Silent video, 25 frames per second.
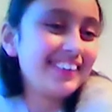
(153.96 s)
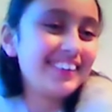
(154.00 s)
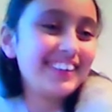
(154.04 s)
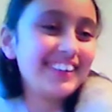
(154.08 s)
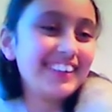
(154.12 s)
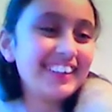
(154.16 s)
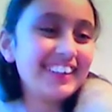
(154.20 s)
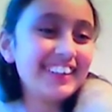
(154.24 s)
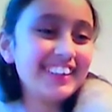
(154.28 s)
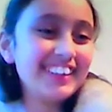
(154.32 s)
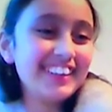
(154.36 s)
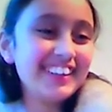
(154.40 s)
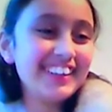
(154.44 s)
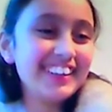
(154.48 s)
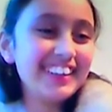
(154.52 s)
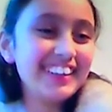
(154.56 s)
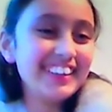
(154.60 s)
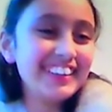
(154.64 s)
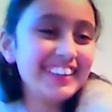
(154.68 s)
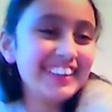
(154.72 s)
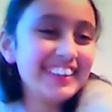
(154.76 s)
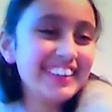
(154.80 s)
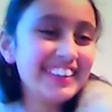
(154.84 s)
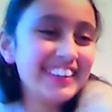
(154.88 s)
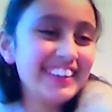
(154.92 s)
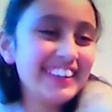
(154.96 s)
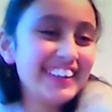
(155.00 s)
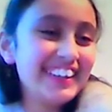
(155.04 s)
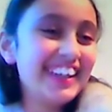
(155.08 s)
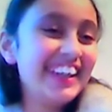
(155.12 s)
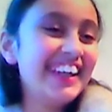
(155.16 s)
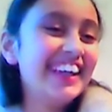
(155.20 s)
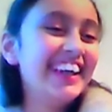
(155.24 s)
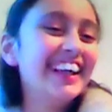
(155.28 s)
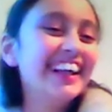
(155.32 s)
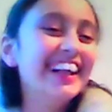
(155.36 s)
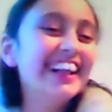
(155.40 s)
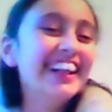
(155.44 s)

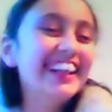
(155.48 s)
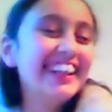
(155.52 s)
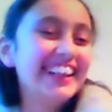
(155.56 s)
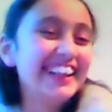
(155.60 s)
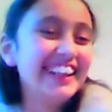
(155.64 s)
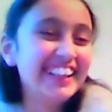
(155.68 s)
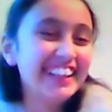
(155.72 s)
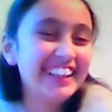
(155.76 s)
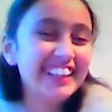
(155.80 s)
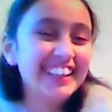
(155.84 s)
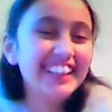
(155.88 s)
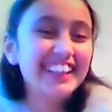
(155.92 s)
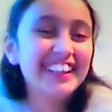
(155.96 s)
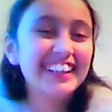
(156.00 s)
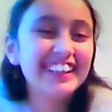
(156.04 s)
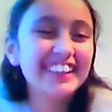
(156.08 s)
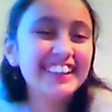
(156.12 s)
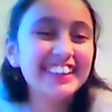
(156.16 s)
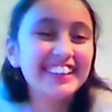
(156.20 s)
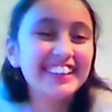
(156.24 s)
(not speaking)